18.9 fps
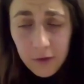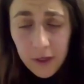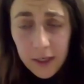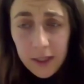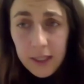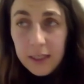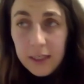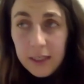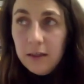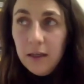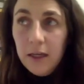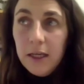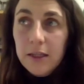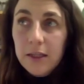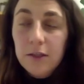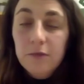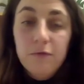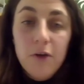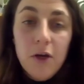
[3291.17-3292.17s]
find things
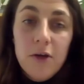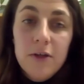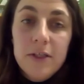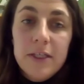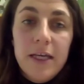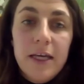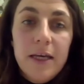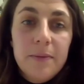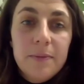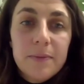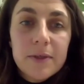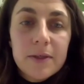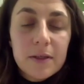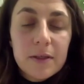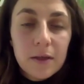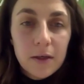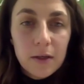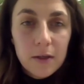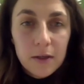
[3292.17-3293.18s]
like the rose hips,
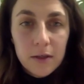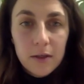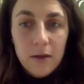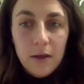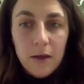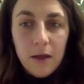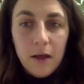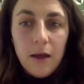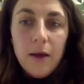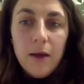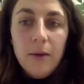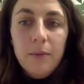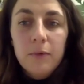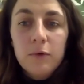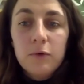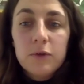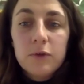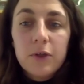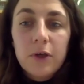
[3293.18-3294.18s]
um,
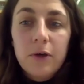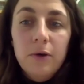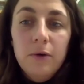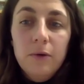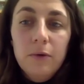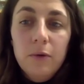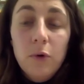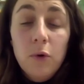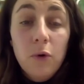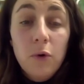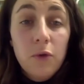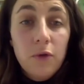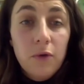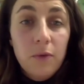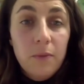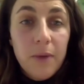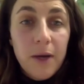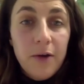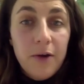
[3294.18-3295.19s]
also
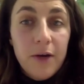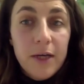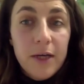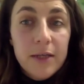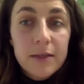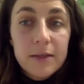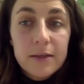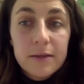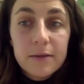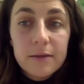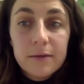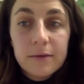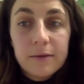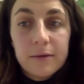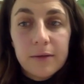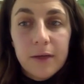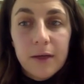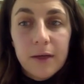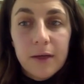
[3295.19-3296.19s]
hawthorn berries.
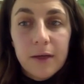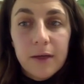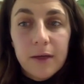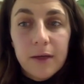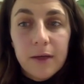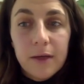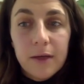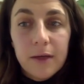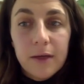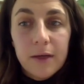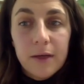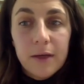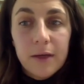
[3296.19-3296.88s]
Um, there's